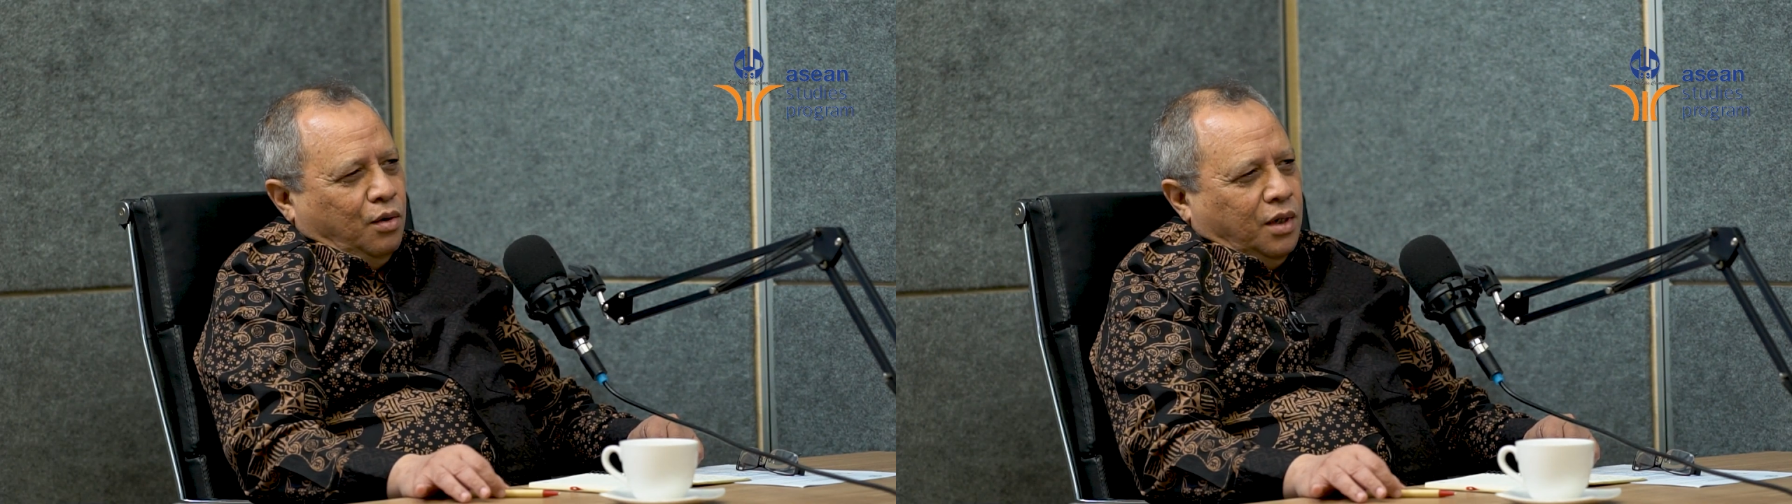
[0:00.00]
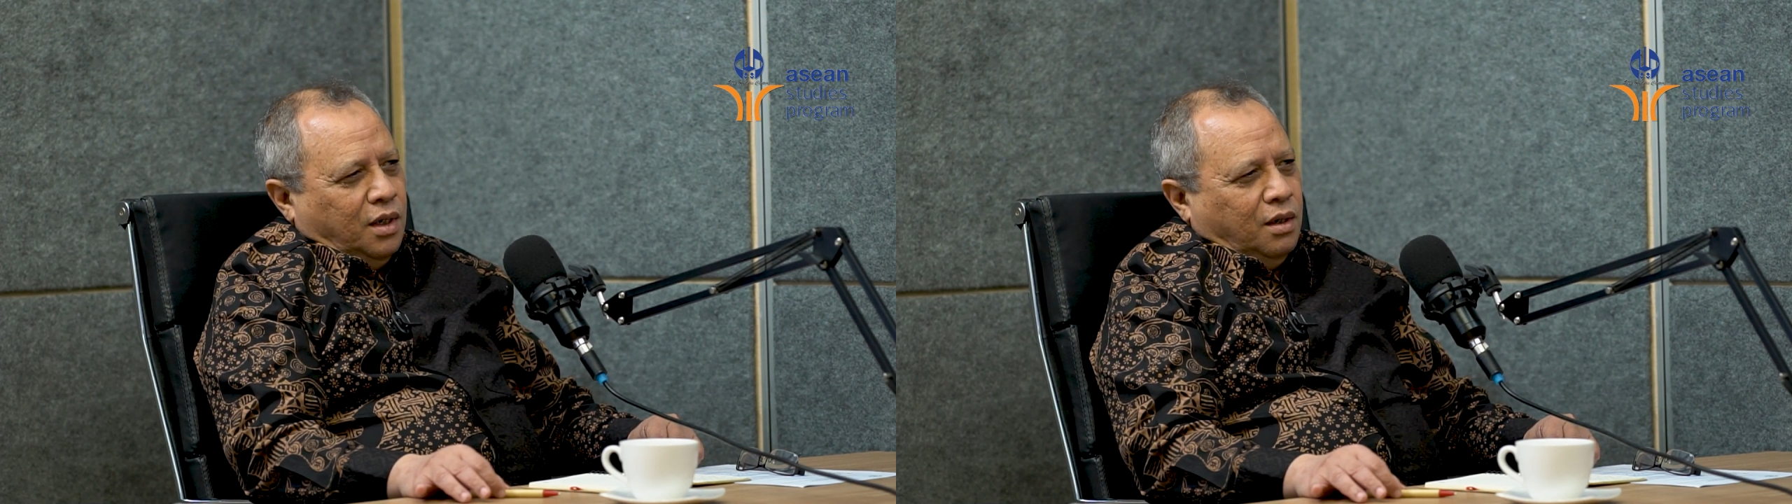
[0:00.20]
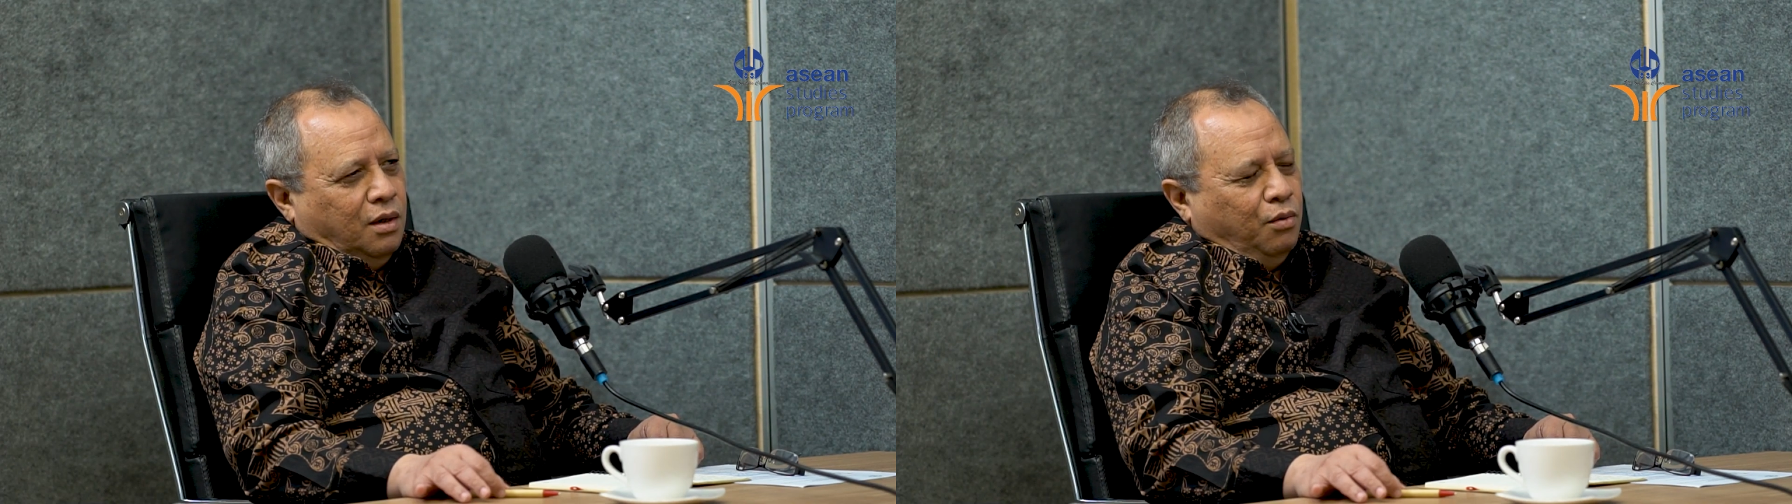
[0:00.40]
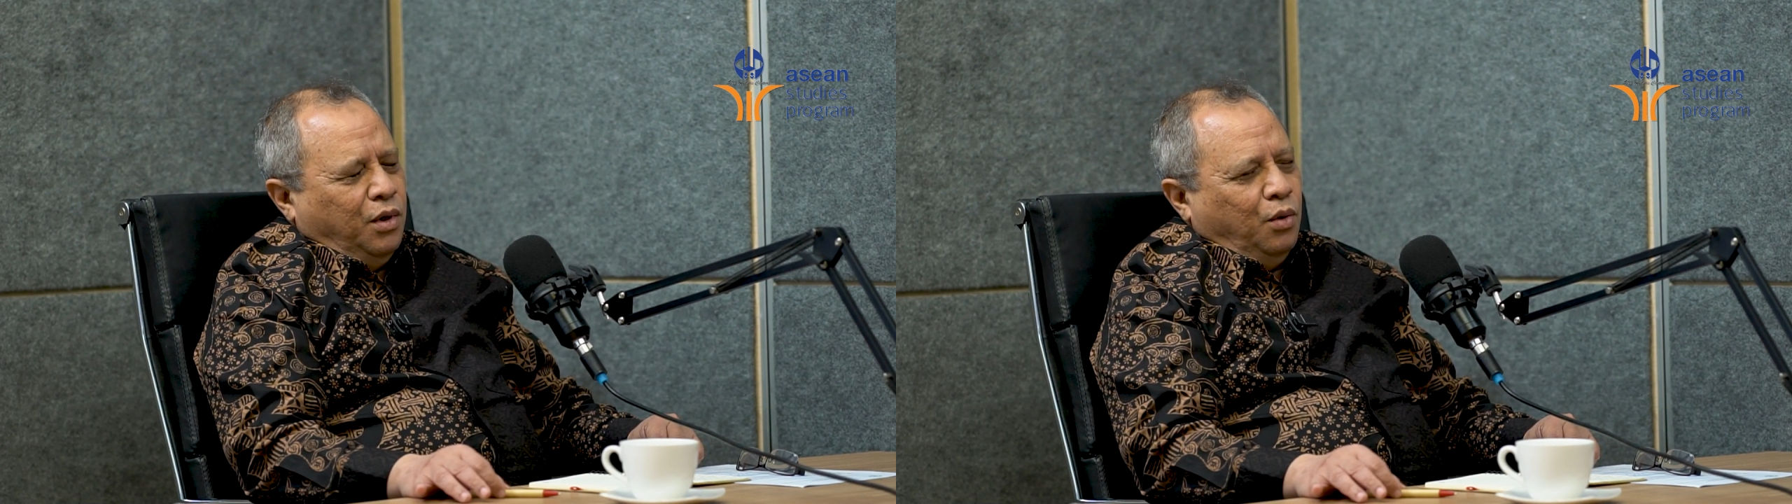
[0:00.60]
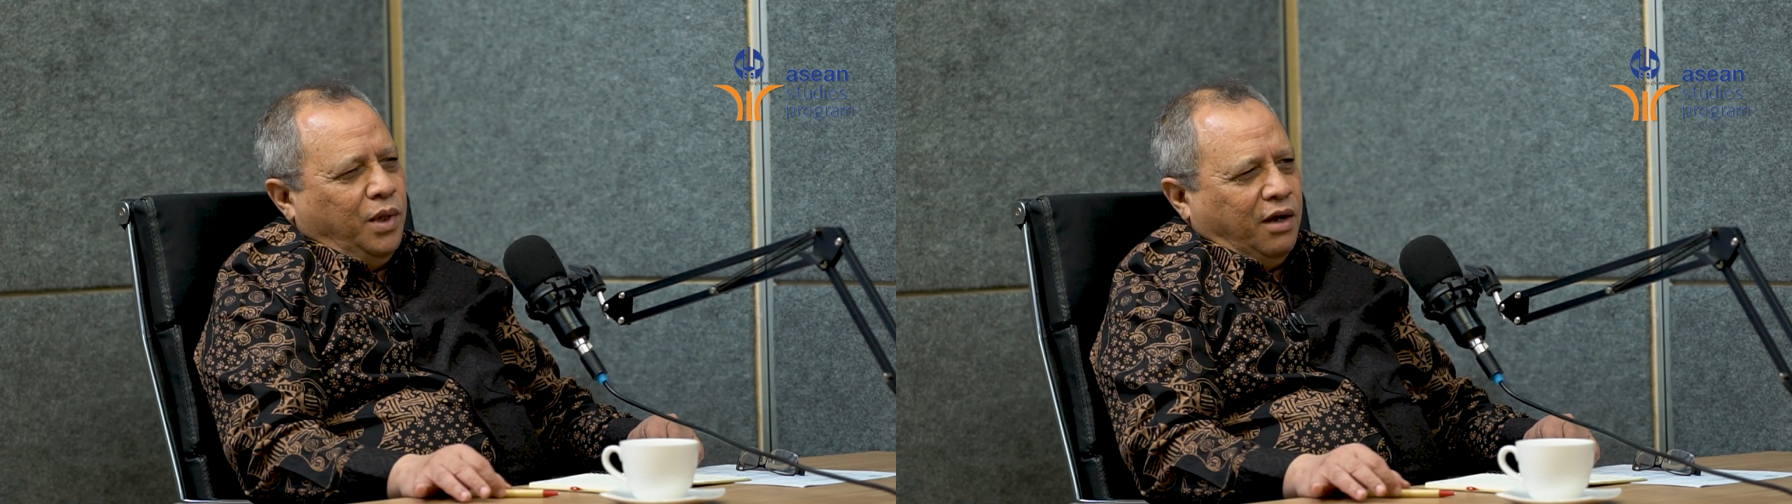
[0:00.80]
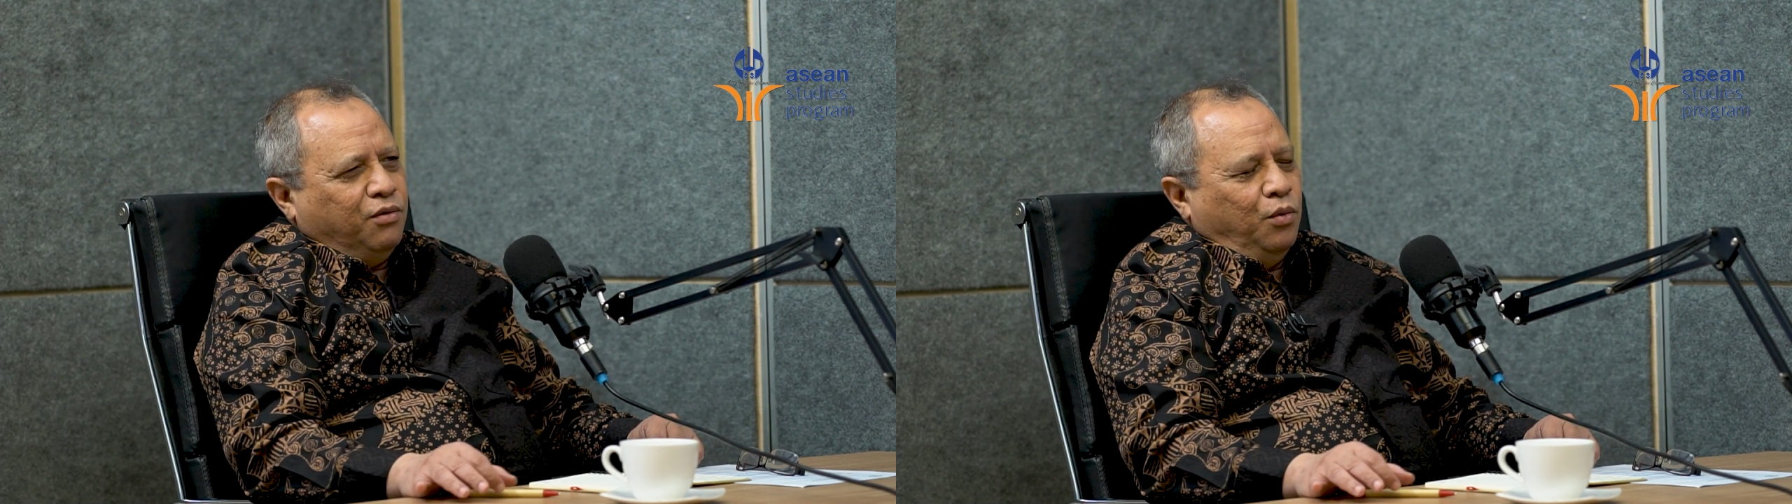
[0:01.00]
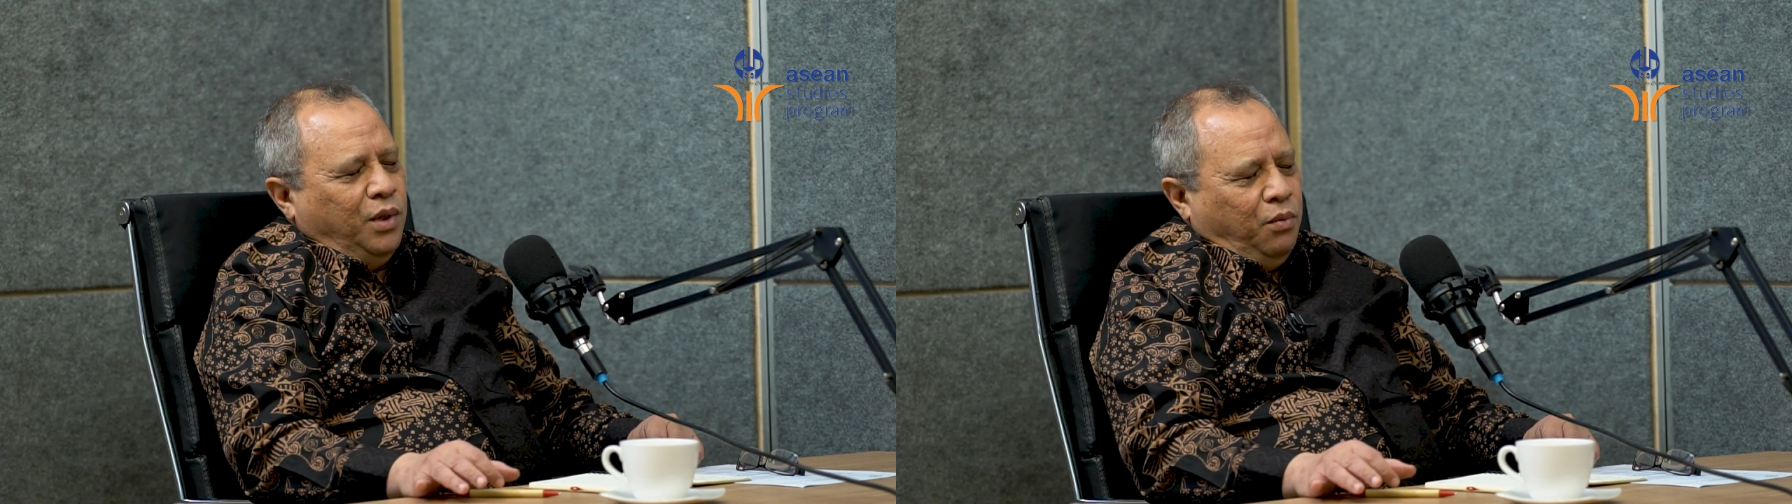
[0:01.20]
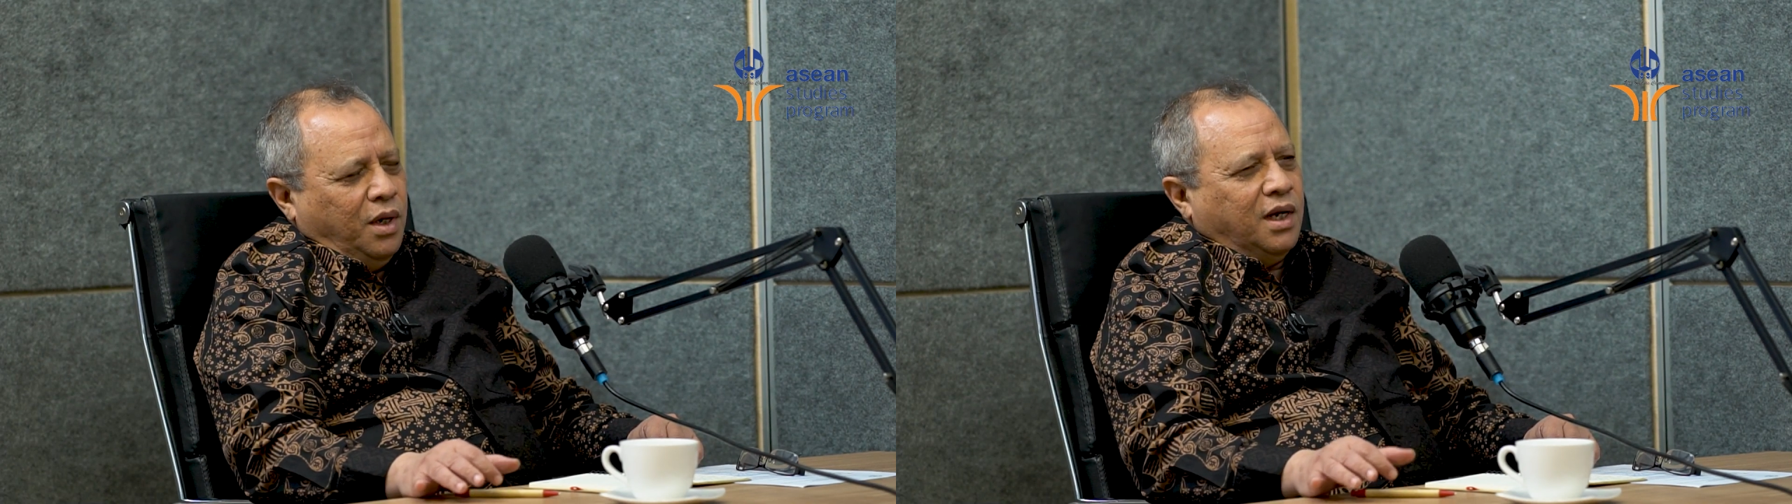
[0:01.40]

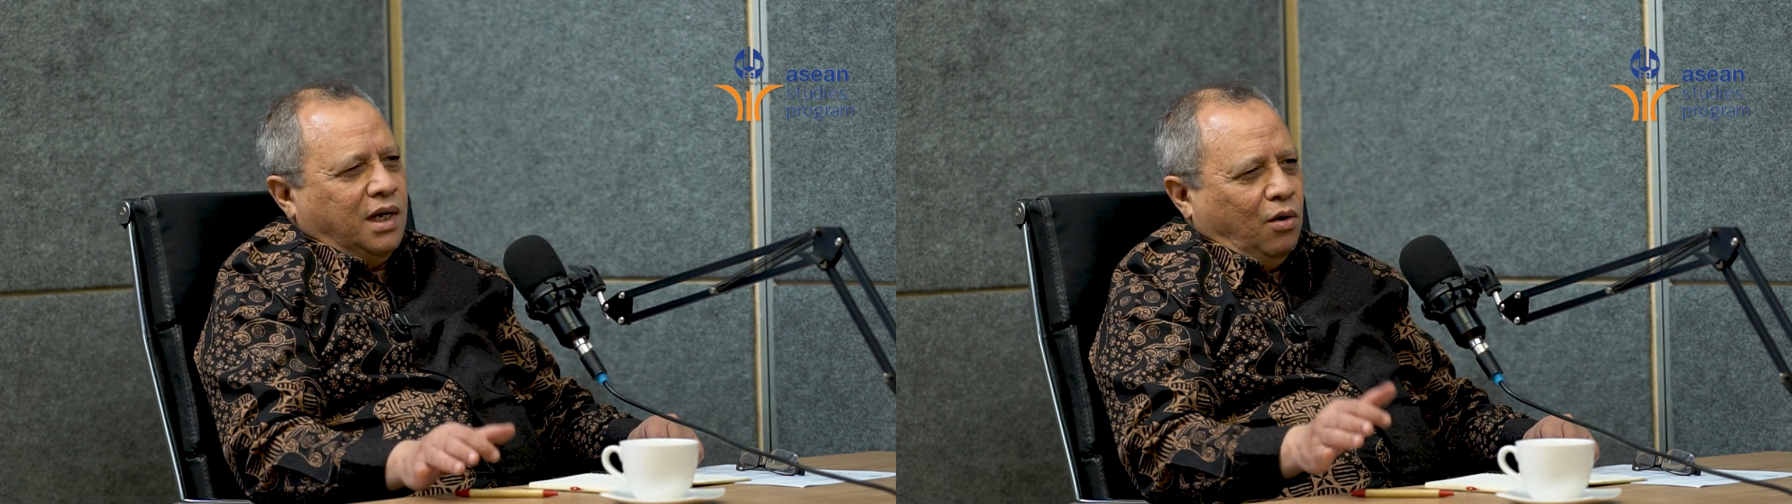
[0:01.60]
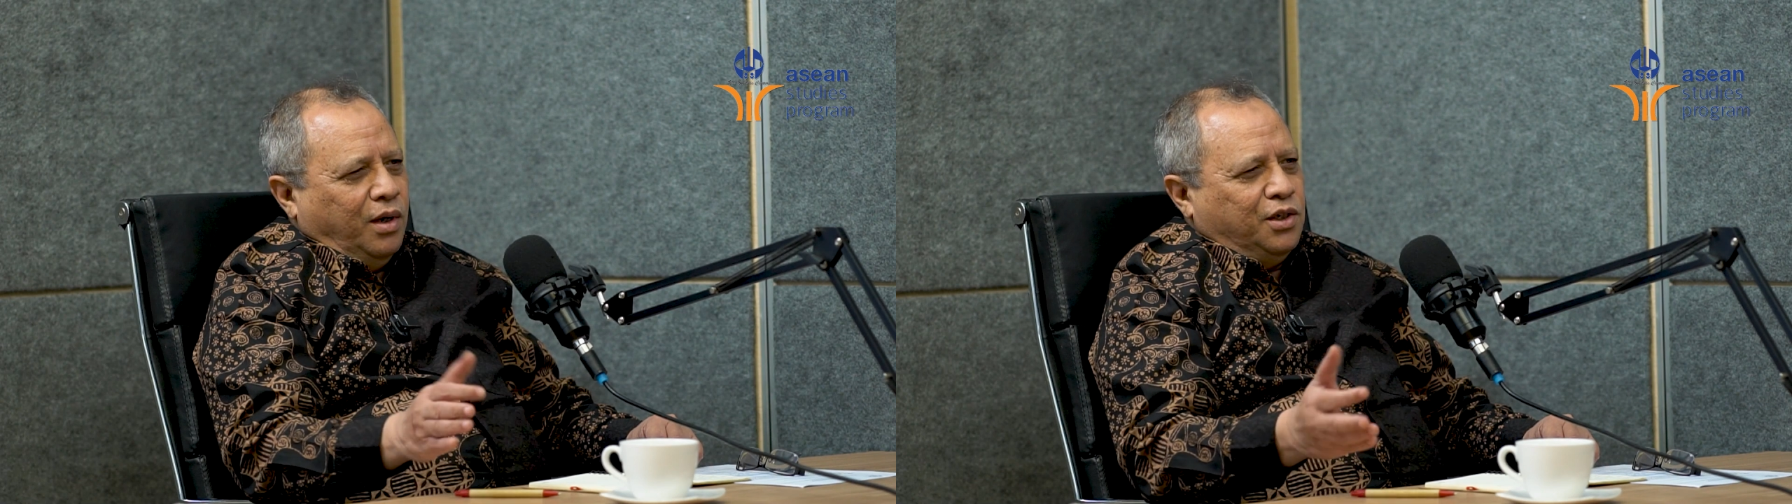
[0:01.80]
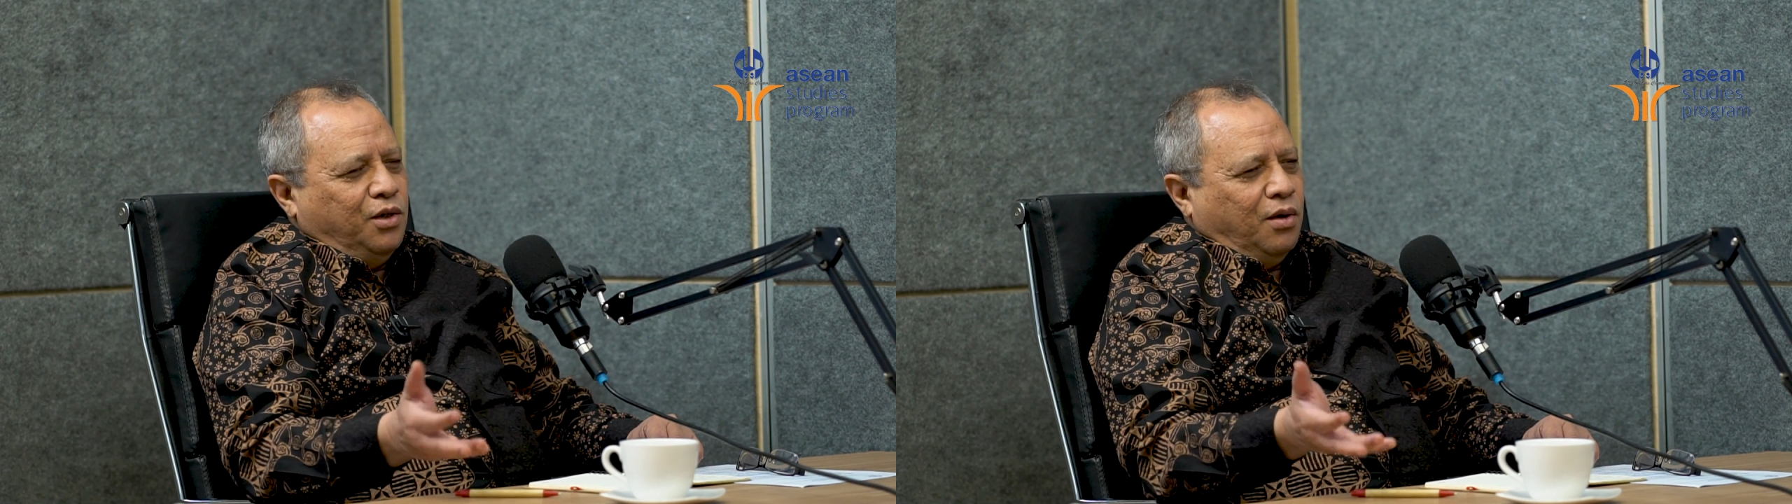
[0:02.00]
We acknowledge